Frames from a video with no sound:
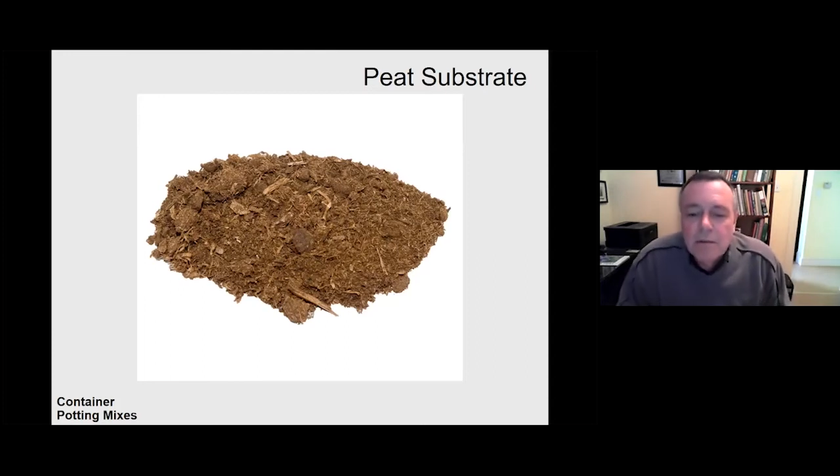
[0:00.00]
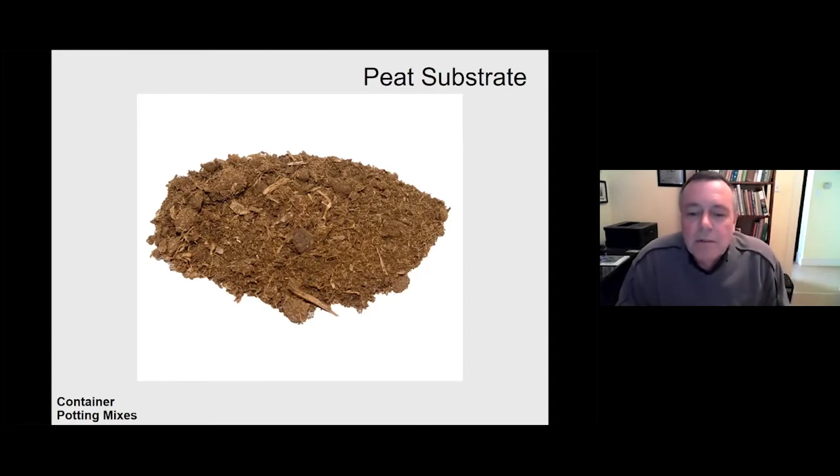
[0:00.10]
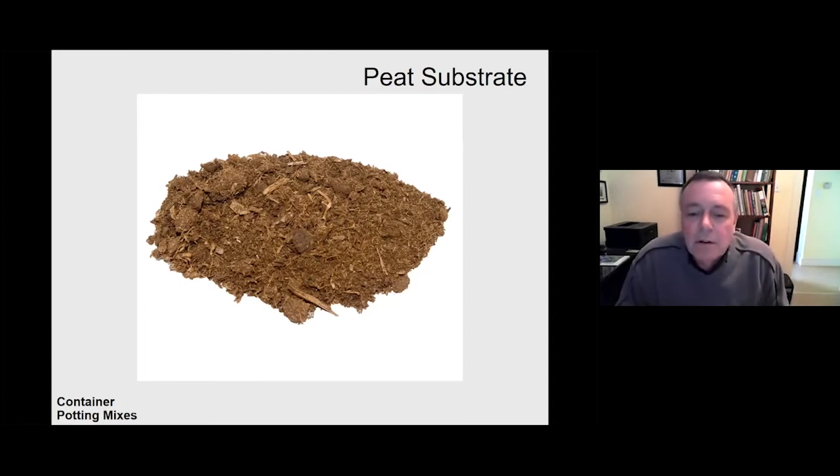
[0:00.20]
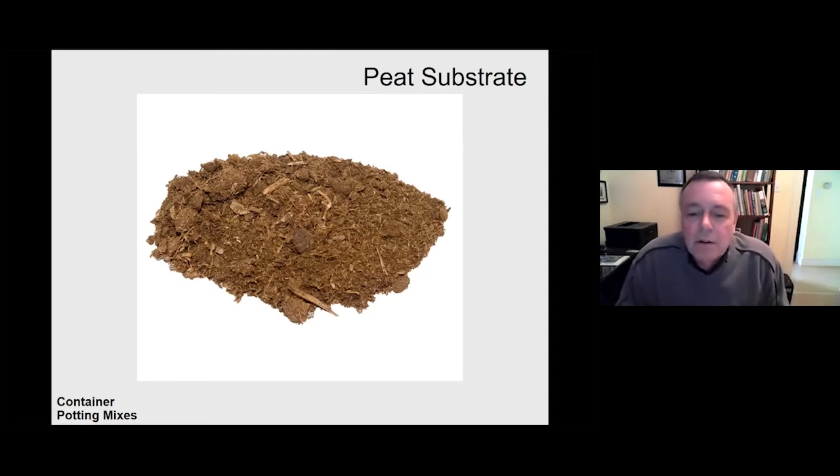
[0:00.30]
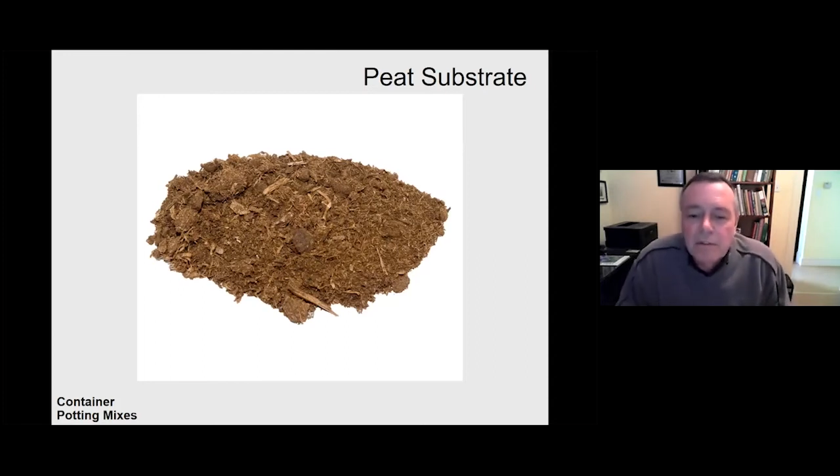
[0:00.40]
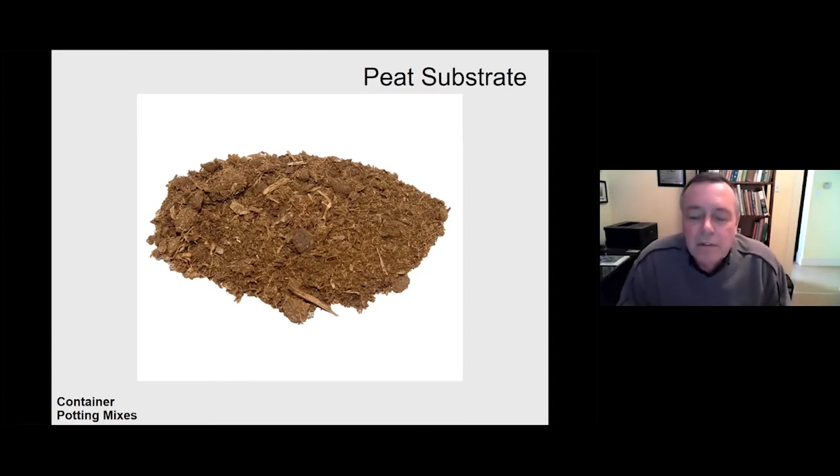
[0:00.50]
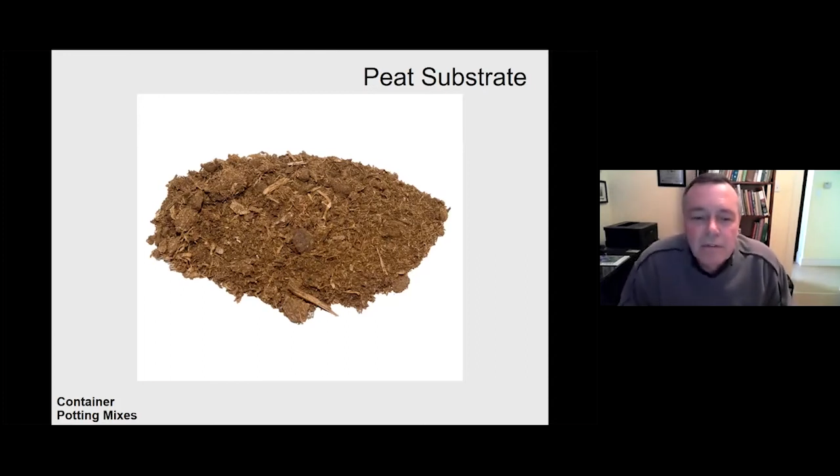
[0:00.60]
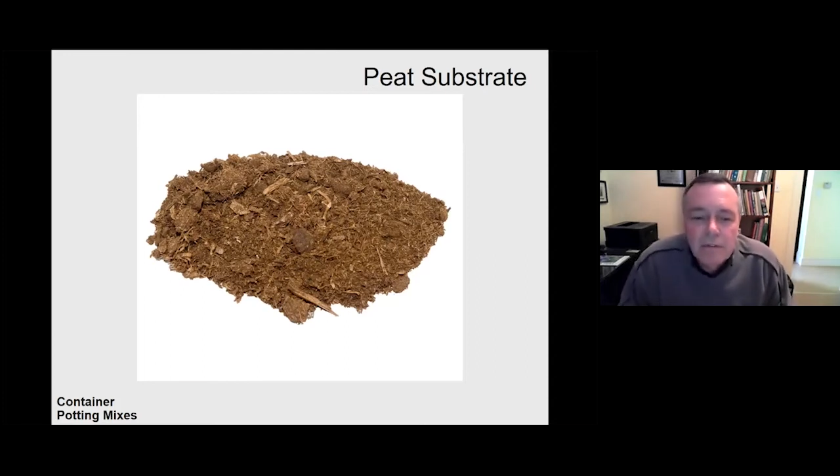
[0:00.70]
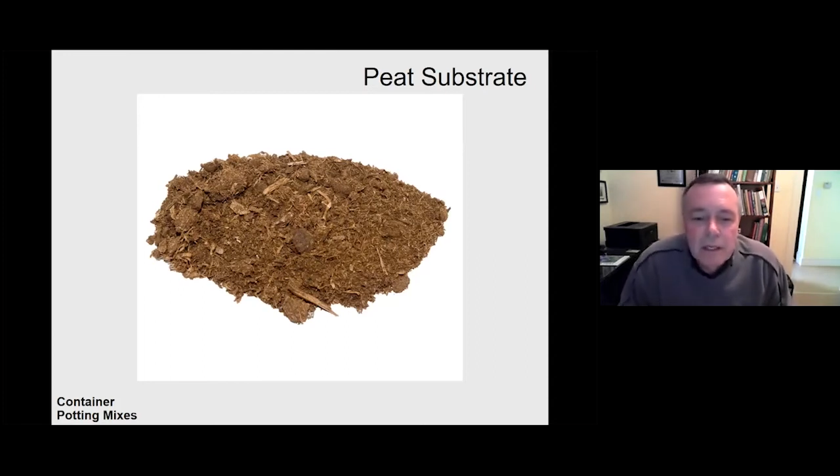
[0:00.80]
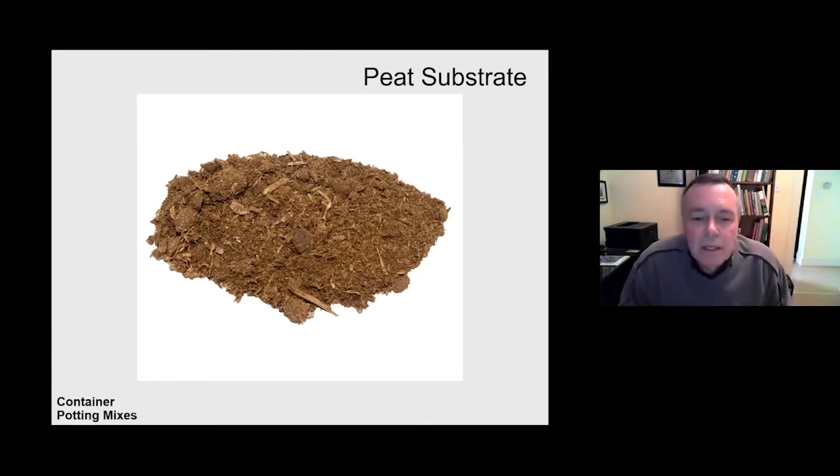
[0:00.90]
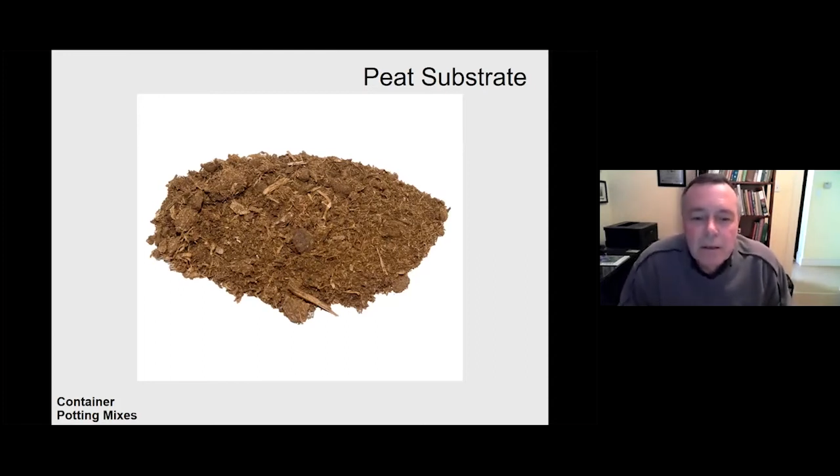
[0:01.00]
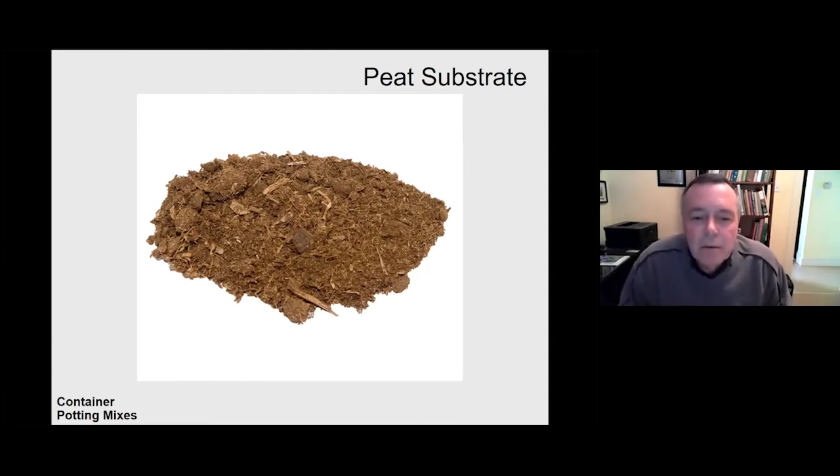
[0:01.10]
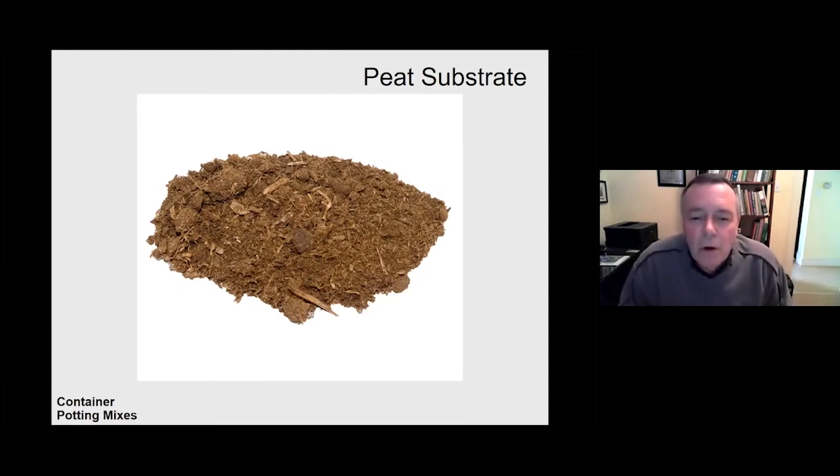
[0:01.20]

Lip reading: a very fluffy